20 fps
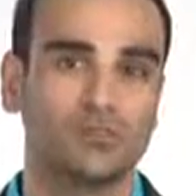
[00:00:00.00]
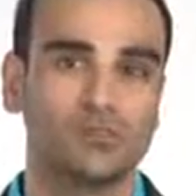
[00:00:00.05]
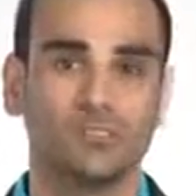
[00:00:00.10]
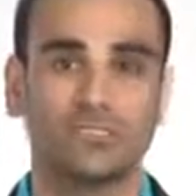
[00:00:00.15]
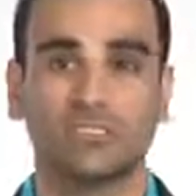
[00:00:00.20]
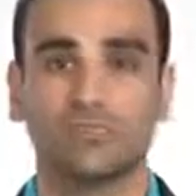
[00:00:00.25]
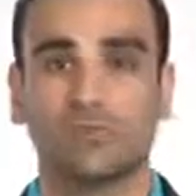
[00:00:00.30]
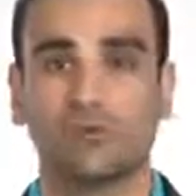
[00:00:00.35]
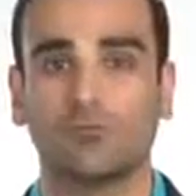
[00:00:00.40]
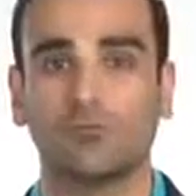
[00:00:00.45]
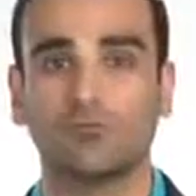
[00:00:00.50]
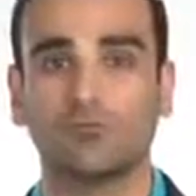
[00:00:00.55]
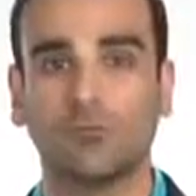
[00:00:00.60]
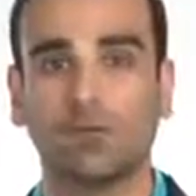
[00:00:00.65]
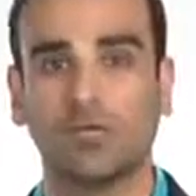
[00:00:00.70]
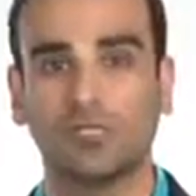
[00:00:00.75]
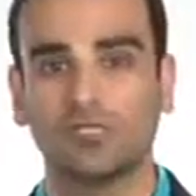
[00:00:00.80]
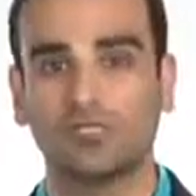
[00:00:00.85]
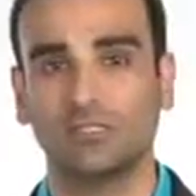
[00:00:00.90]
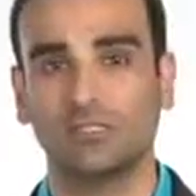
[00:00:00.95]
services are
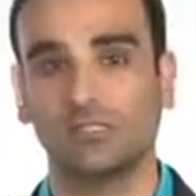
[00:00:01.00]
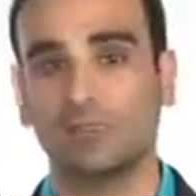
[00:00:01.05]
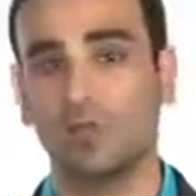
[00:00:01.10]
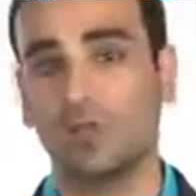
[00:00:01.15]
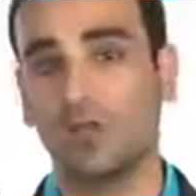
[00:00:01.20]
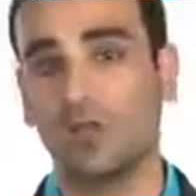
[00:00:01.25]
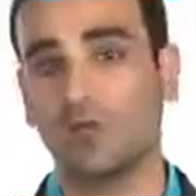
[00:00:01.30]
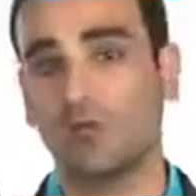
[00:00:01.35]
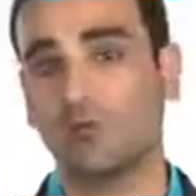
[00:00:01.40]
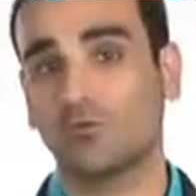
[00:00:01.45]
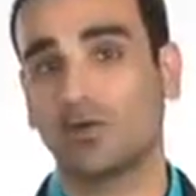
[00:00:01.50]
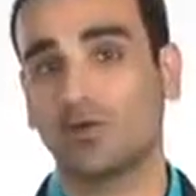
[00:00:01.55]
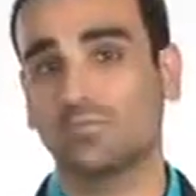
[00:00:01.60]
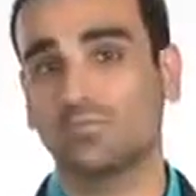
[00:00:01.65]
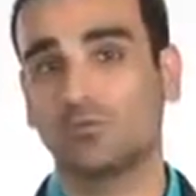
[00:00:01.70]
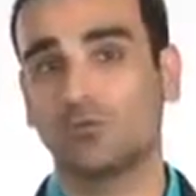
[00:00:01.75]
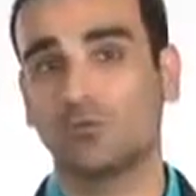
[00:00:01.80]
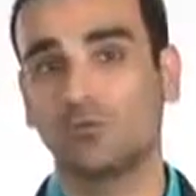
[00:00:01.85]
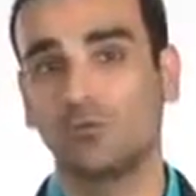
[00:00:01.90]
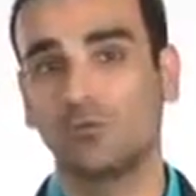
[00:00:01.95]
responsive
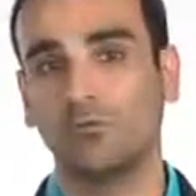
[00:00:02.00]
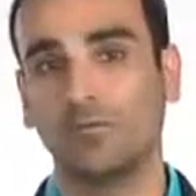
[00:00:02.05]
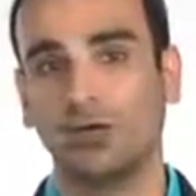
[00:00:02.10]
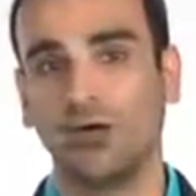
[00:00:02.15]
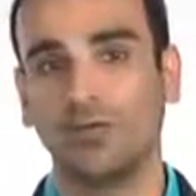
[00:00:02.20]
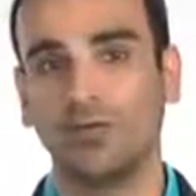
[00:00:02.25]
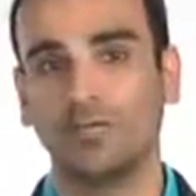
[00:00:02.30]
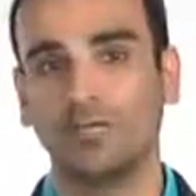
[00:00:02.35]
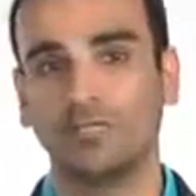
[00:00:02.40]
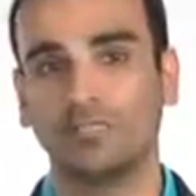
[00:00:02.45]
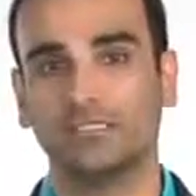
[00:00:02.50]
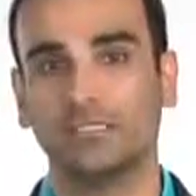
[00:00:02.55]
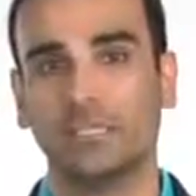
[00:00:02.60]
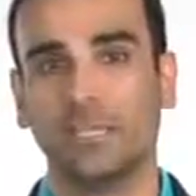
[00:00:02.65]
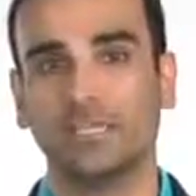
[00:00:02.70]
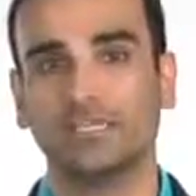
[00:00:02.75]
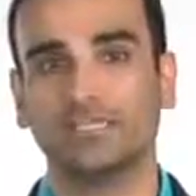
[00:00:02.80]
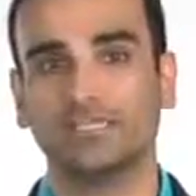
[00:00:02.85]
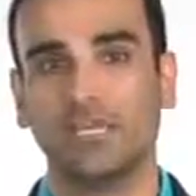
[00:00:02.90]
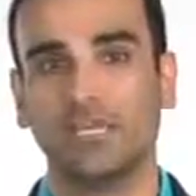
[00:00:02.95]
across a global audience
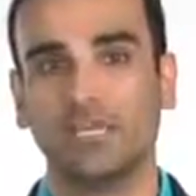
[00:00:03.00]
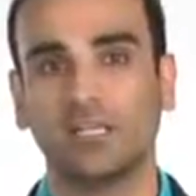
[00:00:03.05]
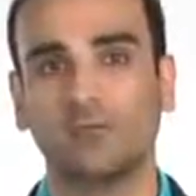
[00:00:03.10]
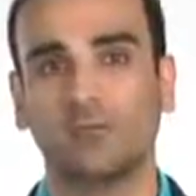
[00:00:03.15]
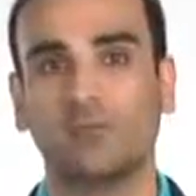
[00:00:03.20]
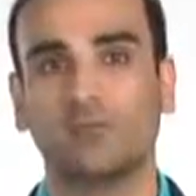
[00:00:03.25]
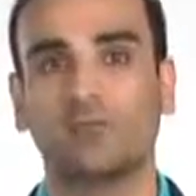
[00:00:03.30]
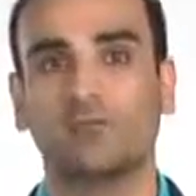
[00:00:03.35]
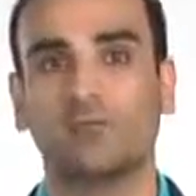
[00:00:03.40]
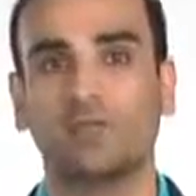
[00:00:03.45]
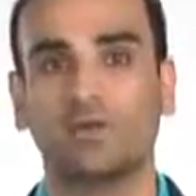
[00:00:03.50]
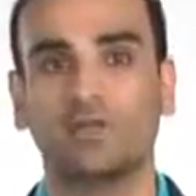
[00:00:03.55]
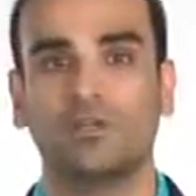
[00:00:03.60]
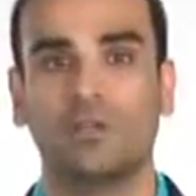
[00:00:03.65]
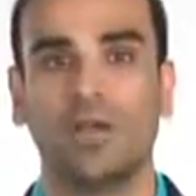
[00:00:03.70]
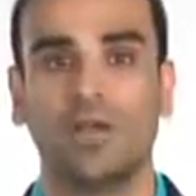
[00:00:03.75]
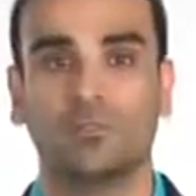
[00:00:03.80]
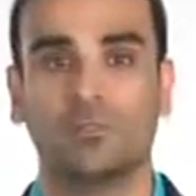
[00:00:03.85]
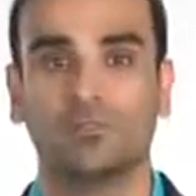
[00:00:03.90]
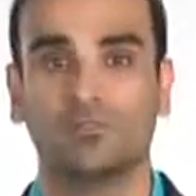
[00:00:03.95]
and scalable for when
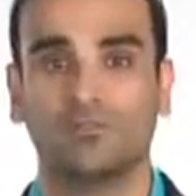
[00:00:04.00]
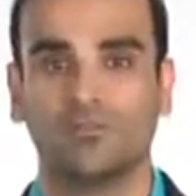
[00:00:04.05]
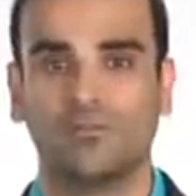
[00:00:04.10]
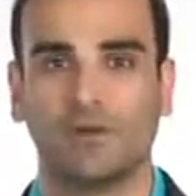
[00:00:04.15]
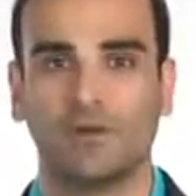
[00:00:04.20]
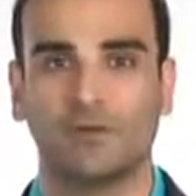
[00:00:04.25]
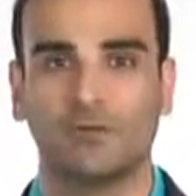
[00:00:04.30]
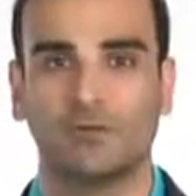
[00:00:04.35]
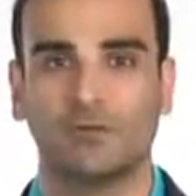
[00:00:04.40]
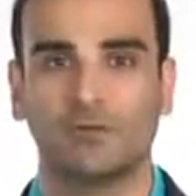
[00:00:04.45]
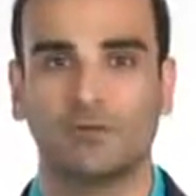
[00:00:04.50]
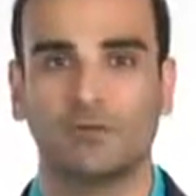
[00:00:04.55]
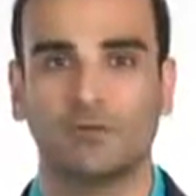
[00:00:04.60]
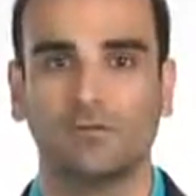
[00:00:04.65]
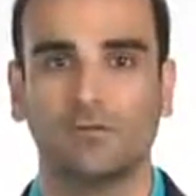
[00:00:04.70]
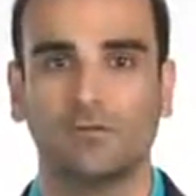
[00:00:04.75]
your app goes viral.